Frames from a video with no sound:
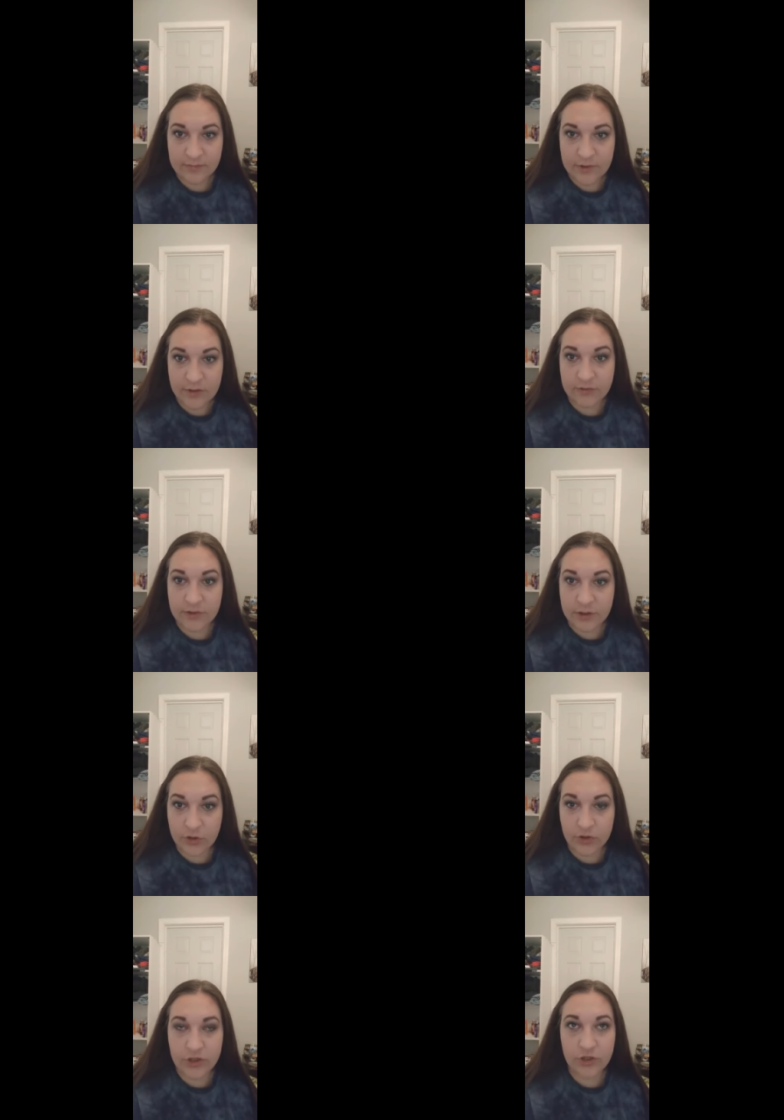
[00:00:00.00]
You're
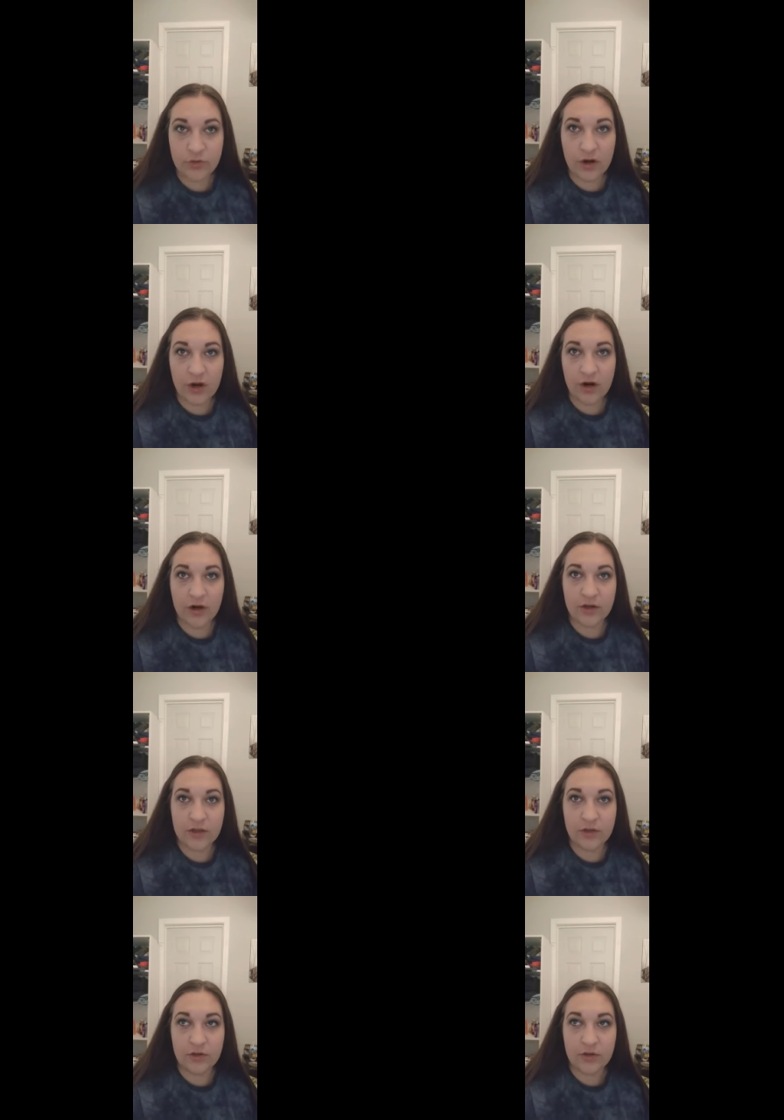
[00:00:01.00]
you you are
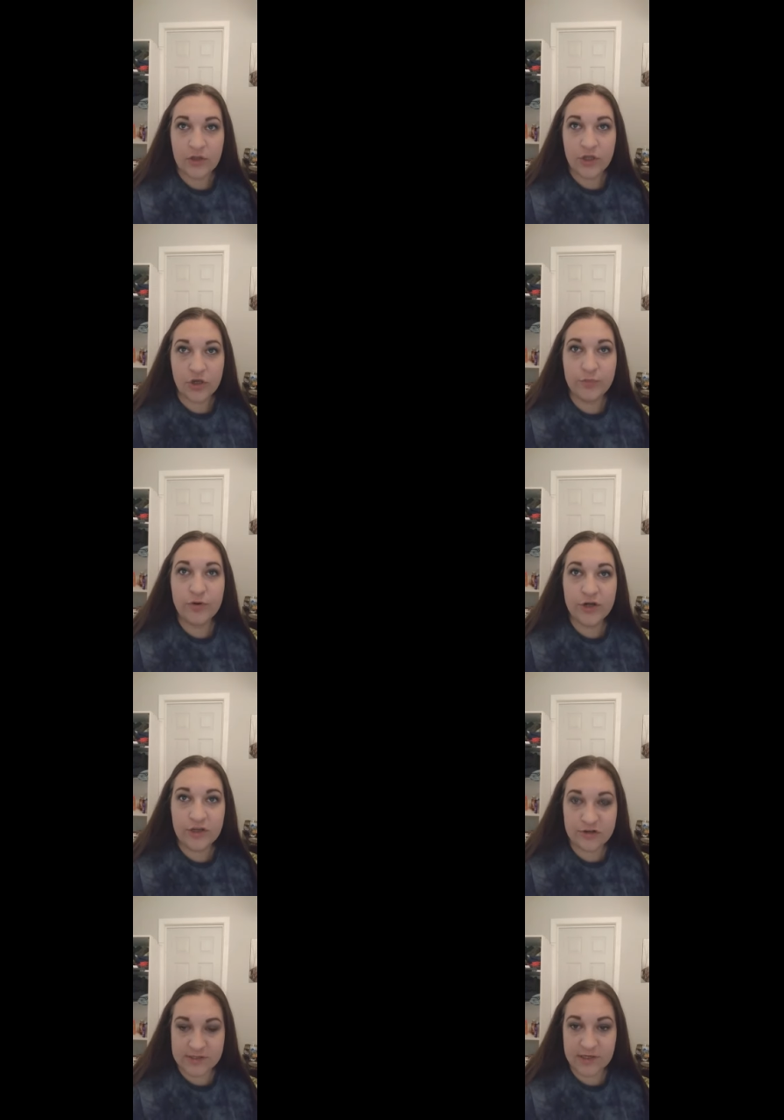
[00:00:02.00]
you you're putting
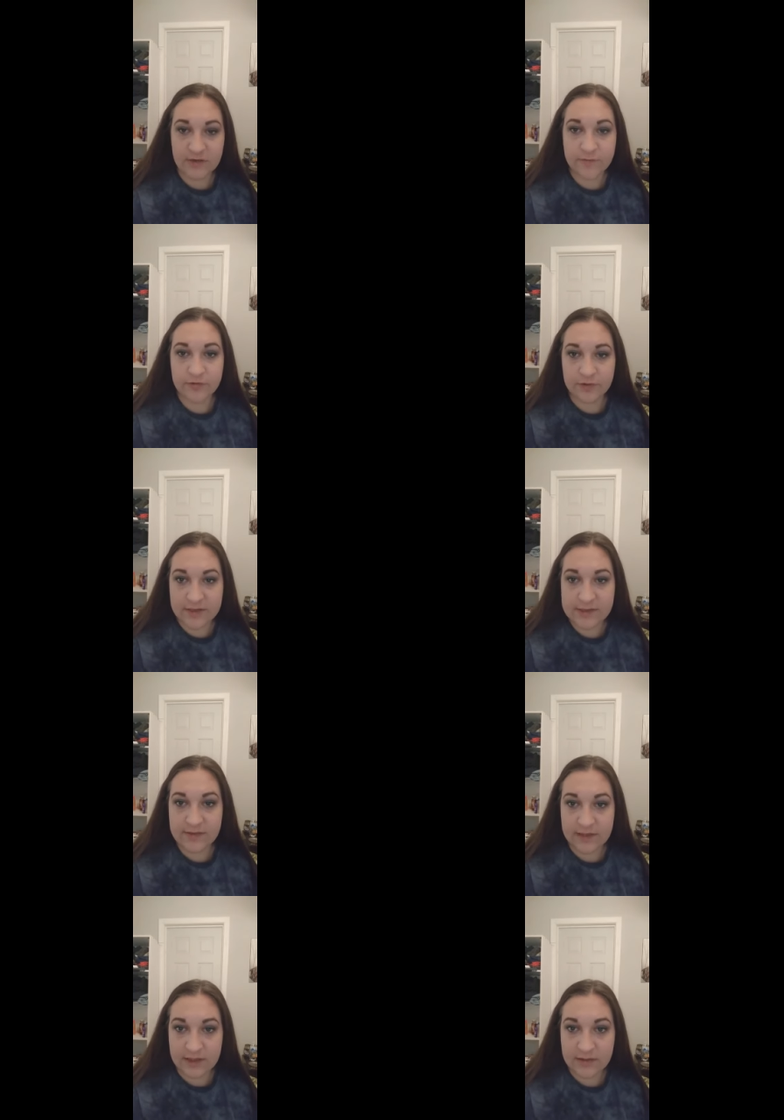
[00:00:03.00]
yourself at risk
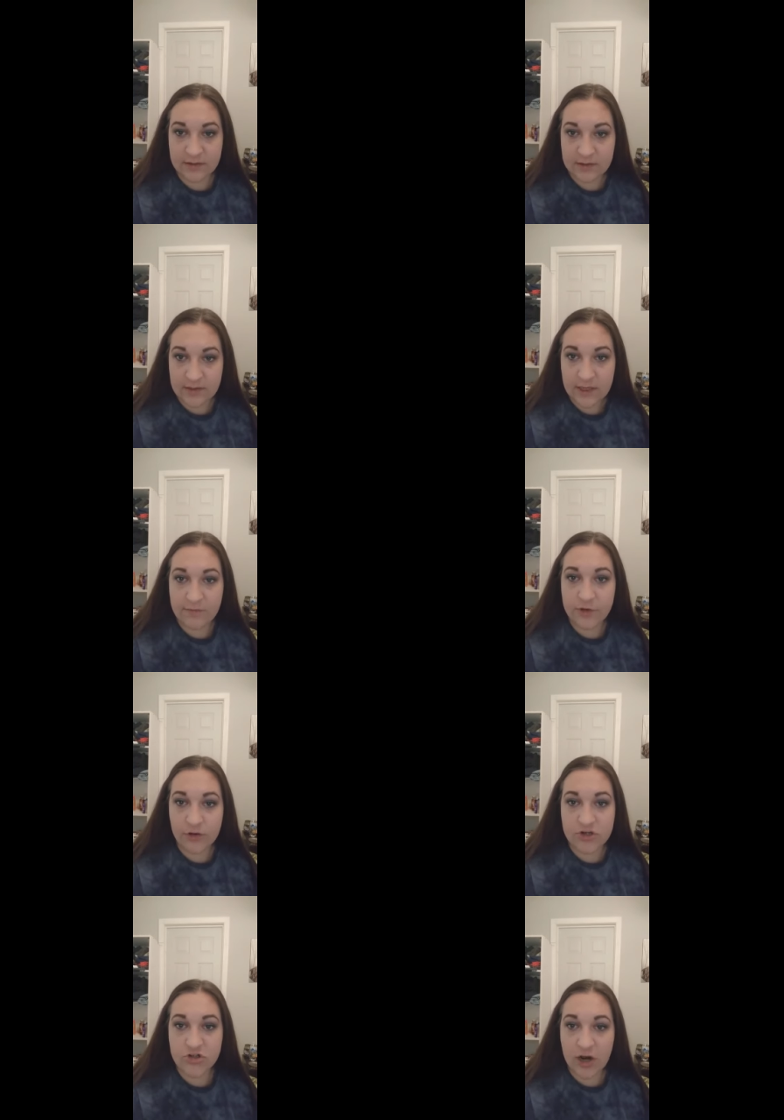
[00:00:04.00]
then if you
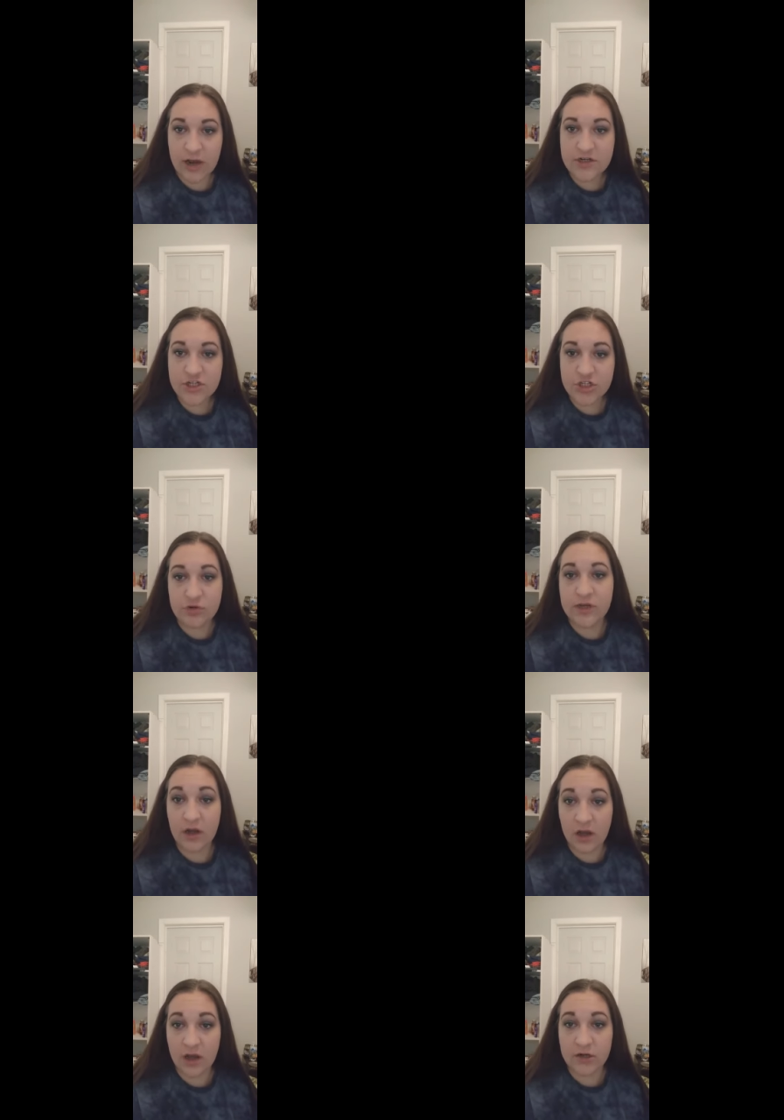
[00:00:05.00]
are trying to do it
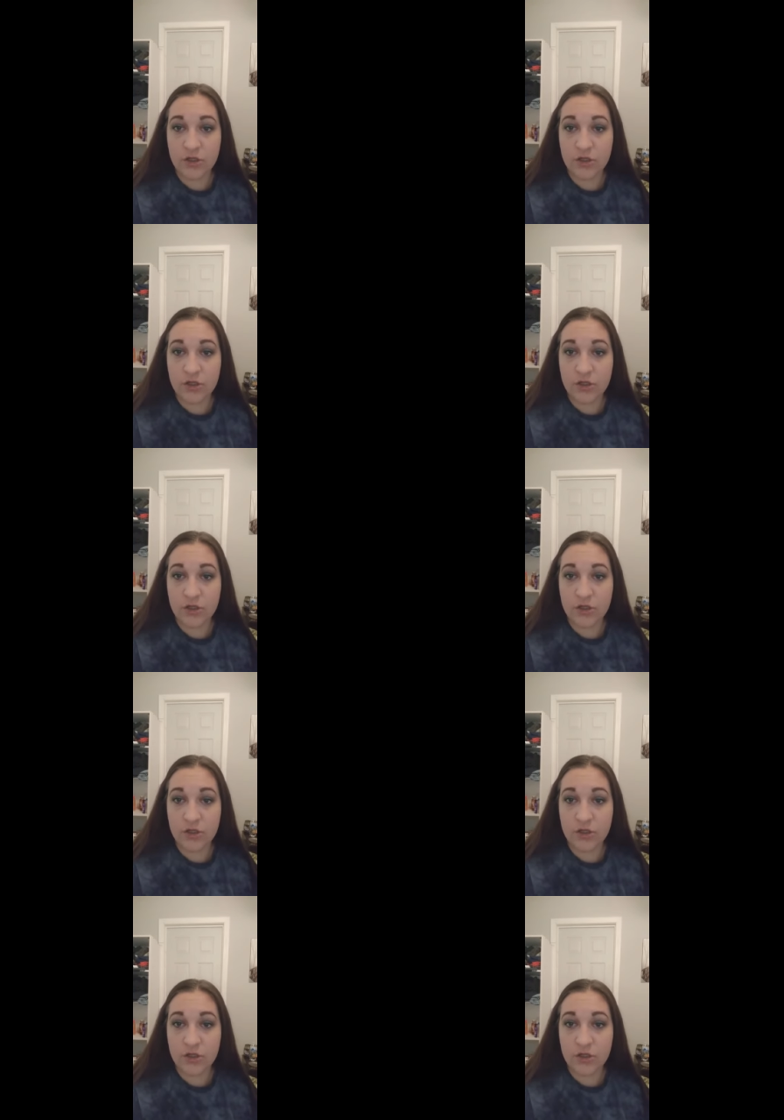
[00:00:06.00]
on